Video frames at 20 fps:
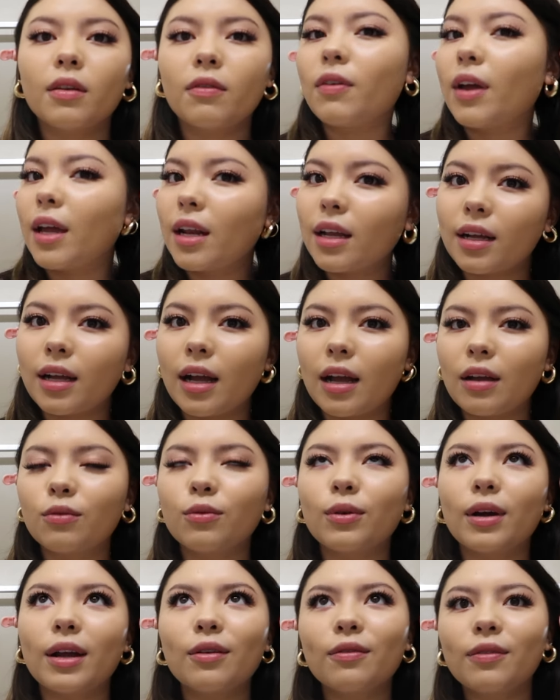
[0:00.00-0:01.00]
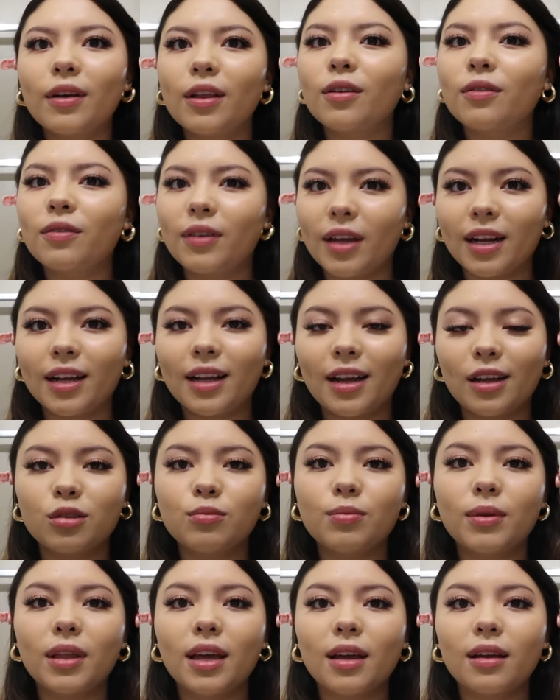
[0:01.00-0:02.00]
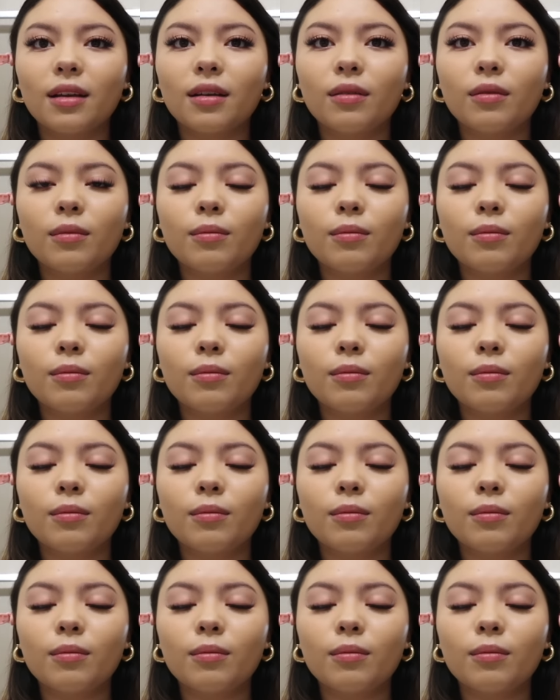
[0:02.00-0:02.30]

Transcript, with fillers: fan account, well, I don't follow fan accounts, but like